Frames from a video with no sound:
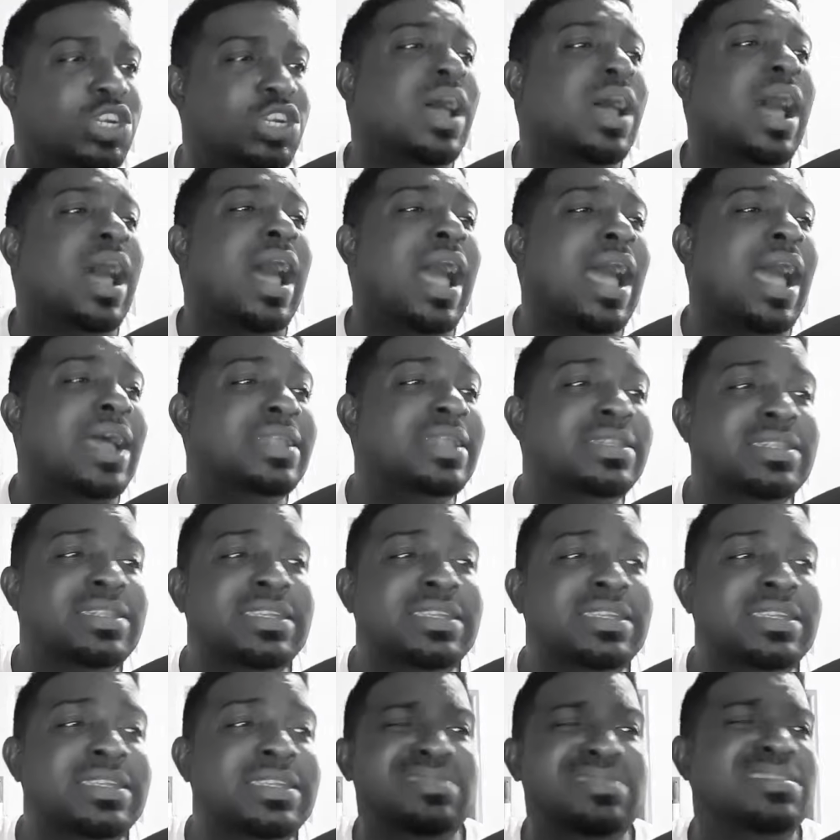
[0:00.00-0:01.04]
And then
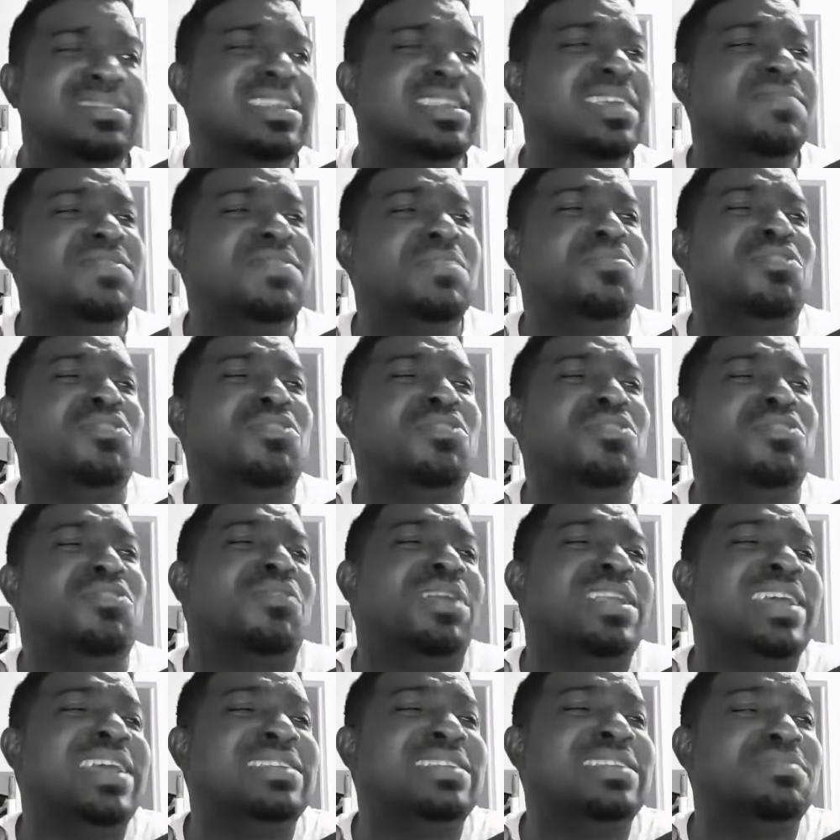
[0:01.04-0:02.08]
if the opponent already
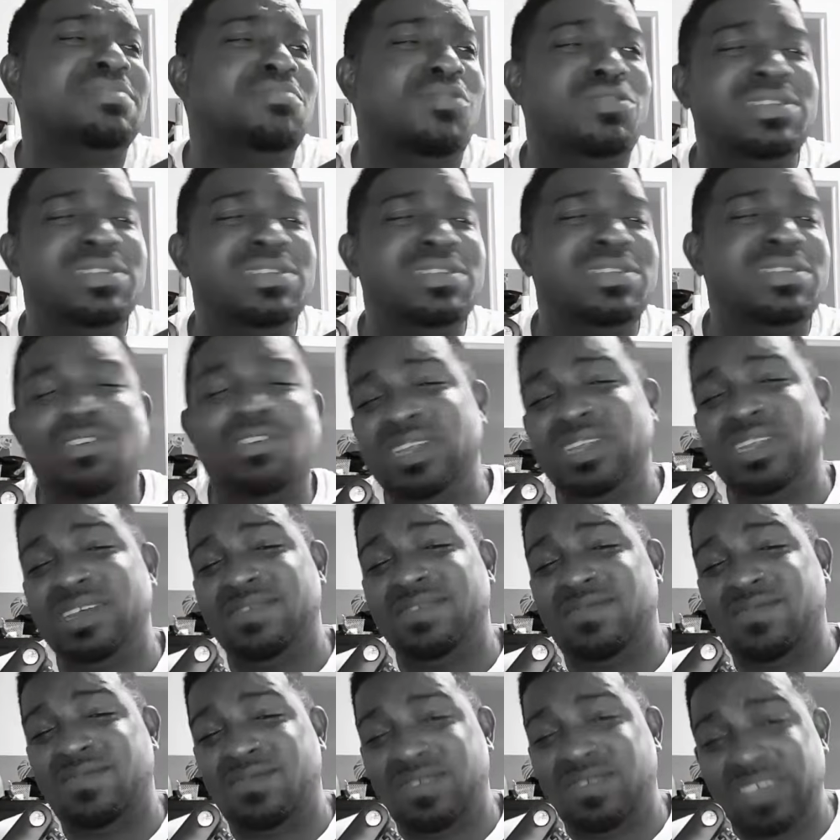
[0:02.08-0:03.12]
has a monster on the
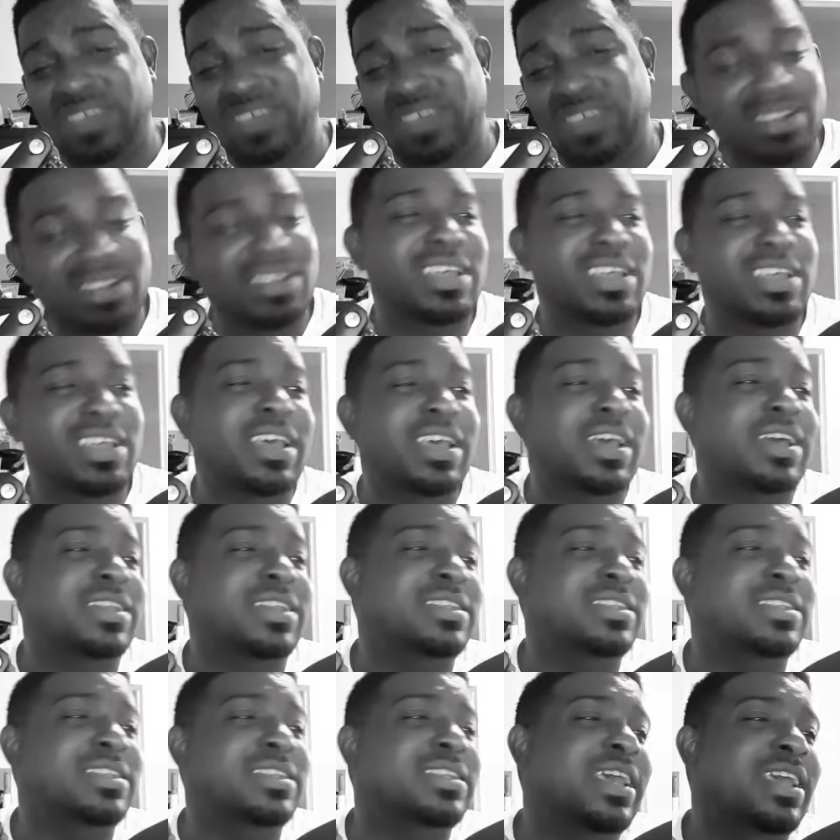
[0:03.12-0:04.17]
field,
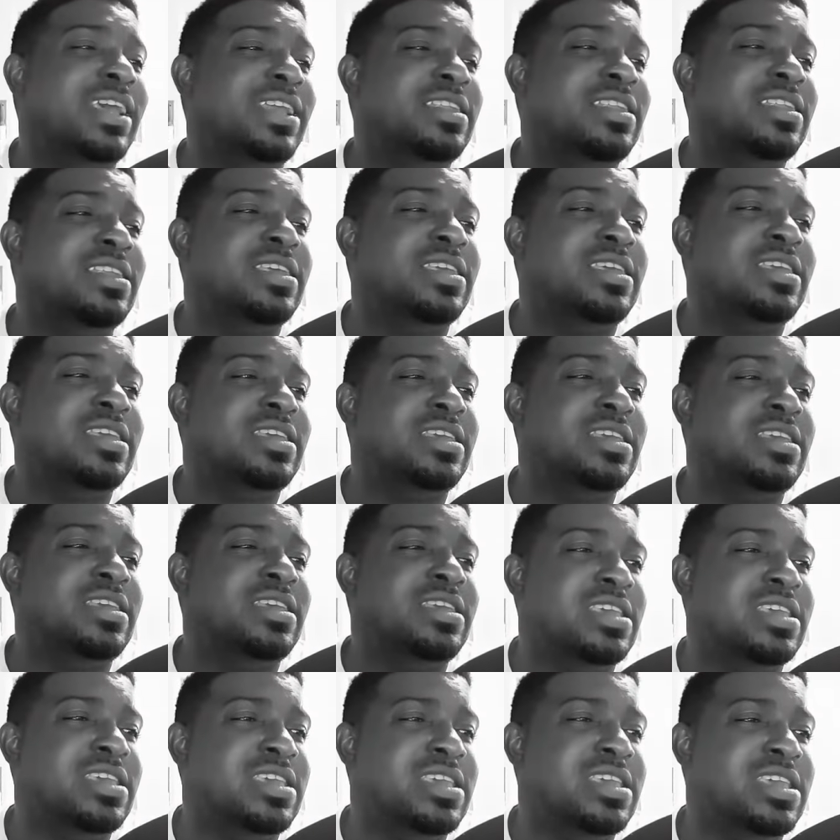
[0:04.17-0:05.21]
then
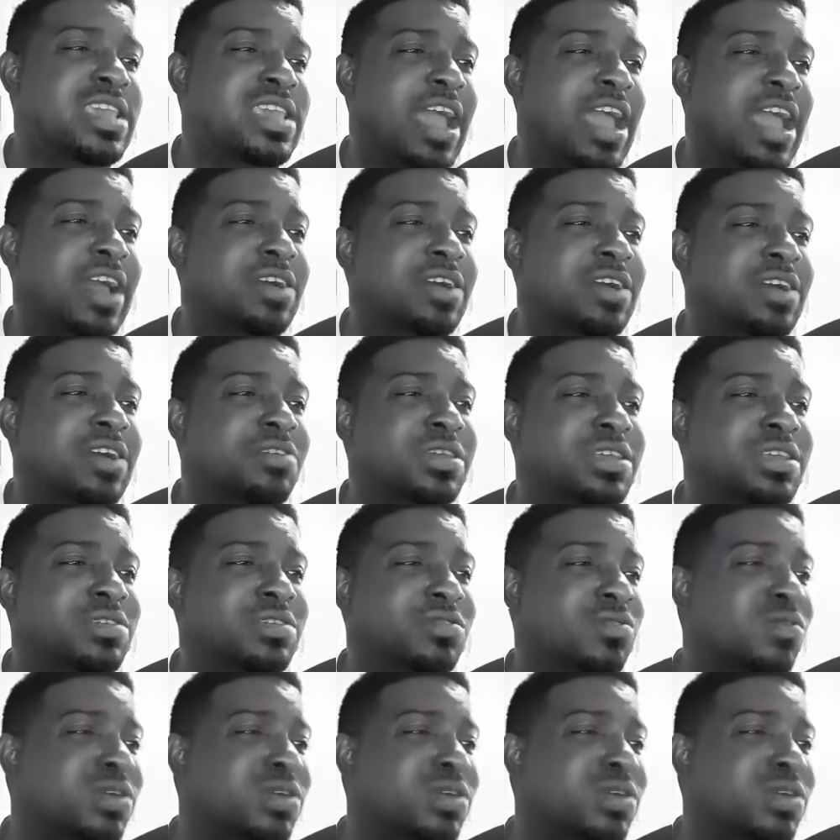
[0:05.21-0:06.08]
yeah, we one